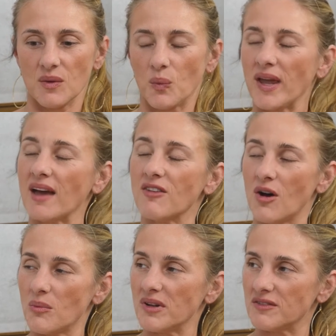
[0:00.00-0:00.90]
We have
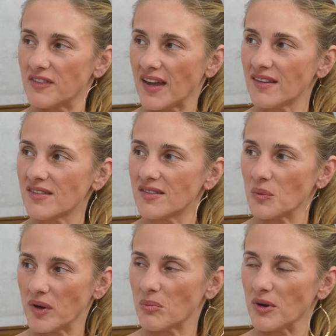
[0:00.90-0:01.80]
all been faced
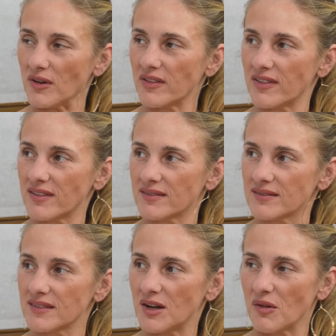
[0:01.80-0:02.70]
with birth.
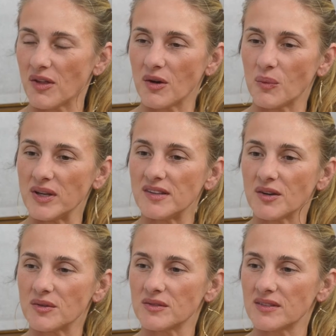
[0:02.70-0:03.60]
Although we
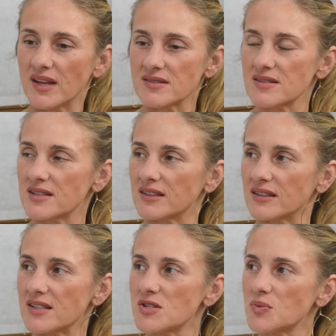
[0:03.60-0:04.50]
don't
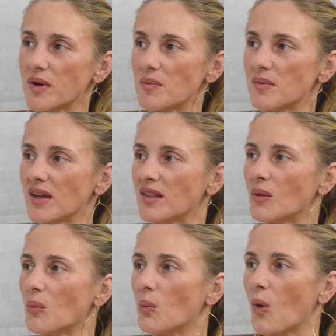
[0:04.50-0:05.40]
necessarily swim in
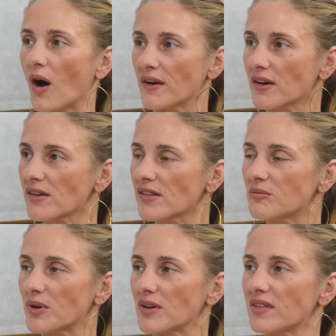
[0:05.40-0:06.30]
the waters
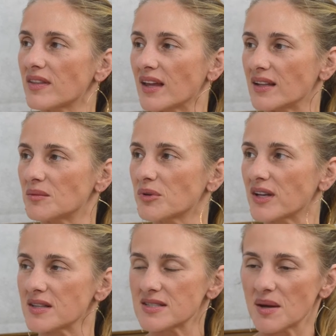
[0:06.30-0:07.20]
of birth in
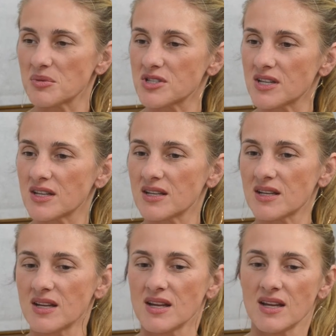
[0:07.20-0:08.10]

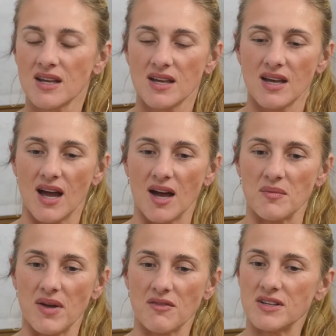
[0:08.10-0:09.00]
preconception,
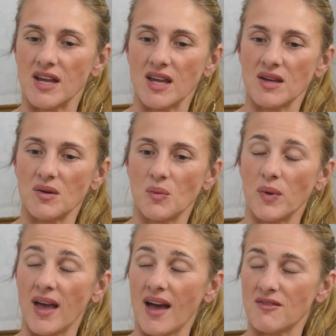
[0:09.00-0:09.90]
every day
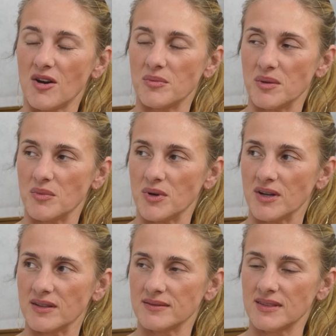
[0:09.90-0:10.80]
we have all been
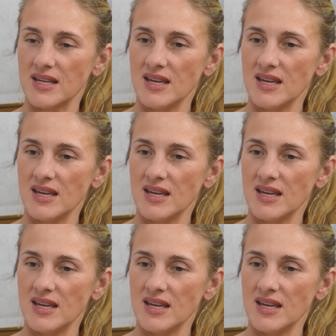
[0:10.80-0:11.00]
born.